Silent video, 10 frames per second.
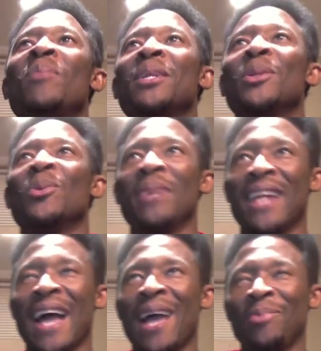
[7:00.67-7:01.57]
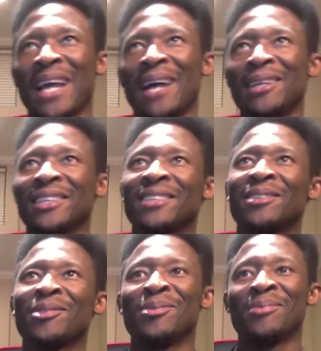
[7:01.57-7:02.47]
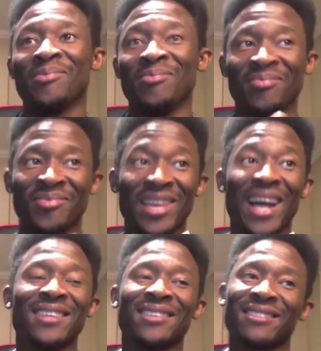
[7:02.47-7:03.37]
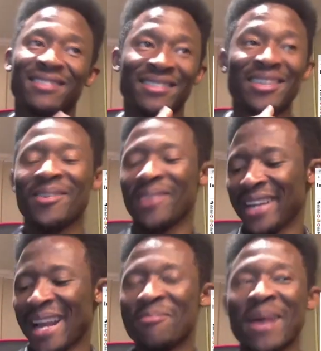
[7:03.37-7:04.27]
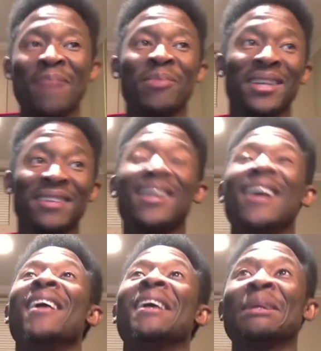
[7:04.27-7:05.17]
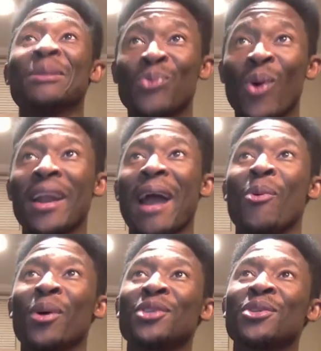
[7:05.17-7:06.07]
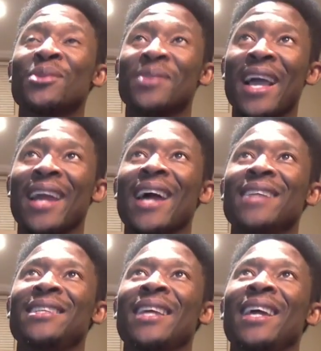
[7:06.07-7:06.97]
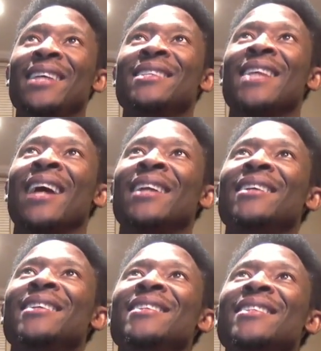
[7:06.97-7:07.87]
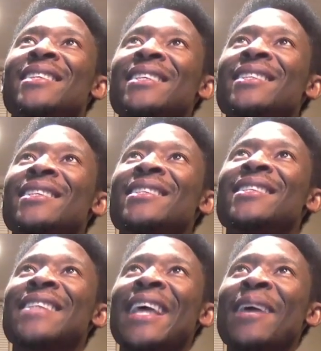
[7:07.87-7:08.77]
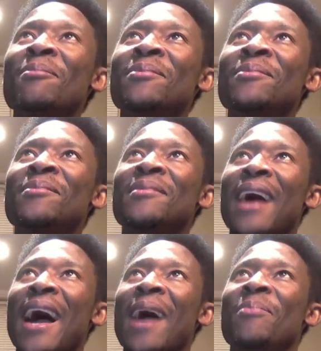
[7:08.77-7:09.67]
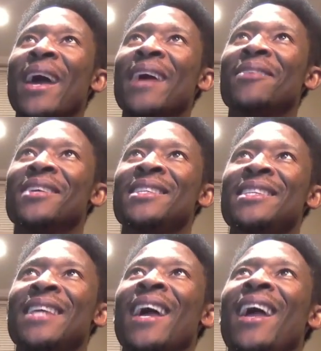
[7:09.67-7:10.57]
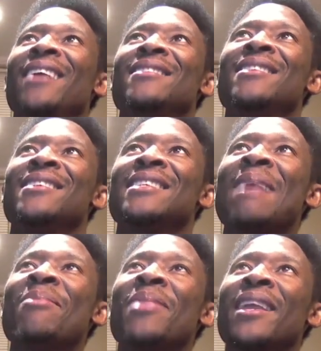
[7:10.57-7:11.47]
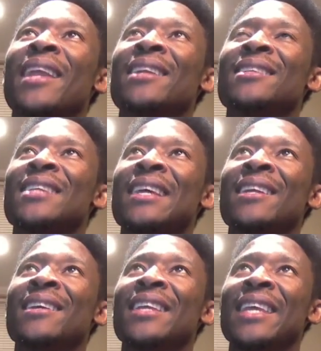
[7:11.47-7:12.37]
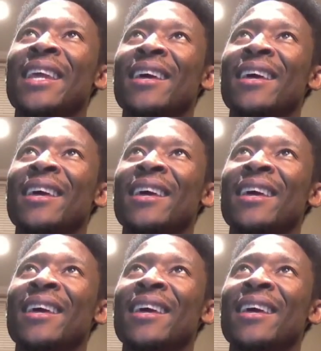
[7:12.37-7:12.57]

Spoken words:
domain IP address. So that's not really that bad. But what I want you to realize here is that this, the same IP address here, is the same thing that is hidden here.